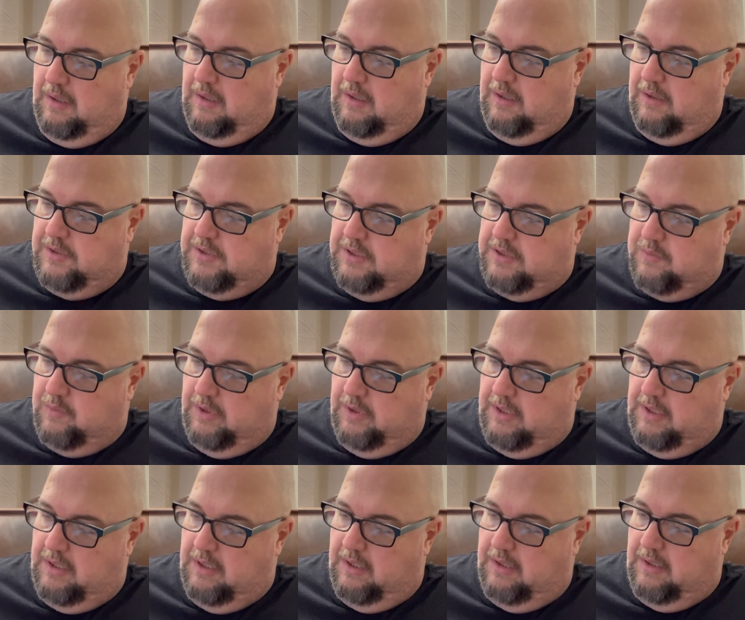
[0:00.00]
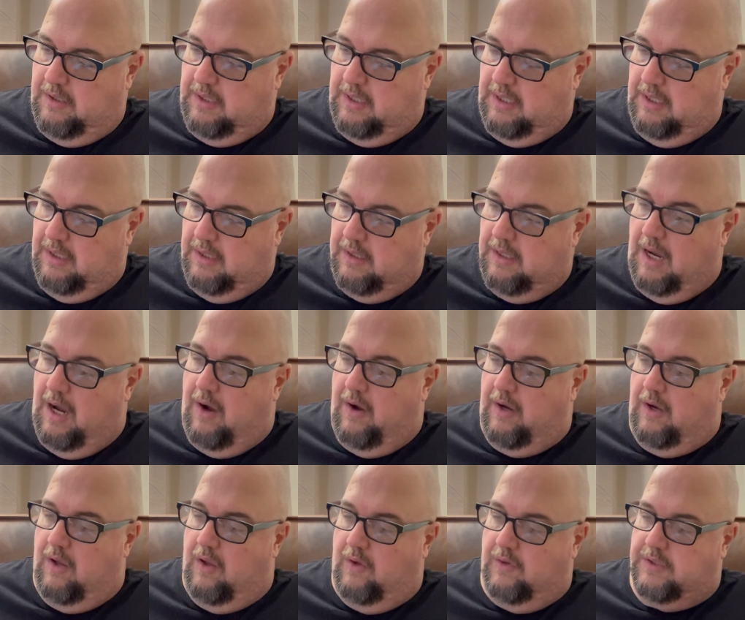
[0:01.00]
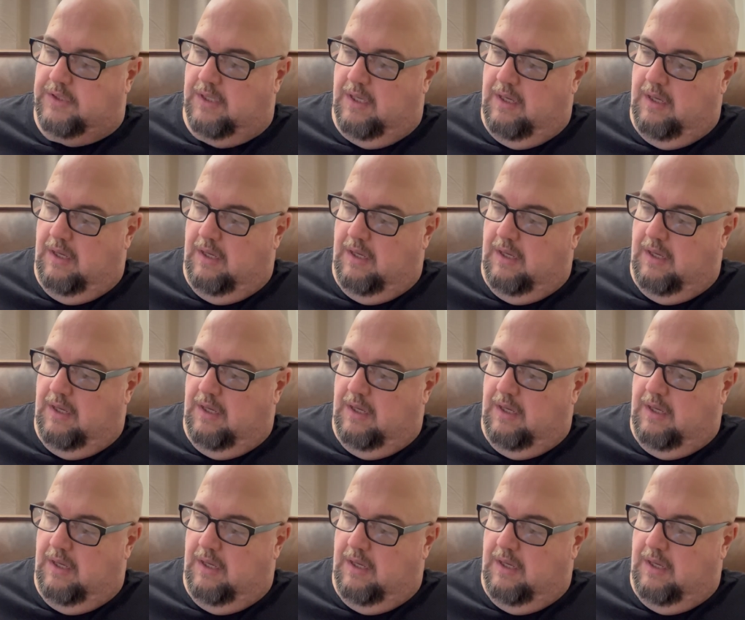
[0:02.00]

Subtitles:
Was this working the other day? There it goes.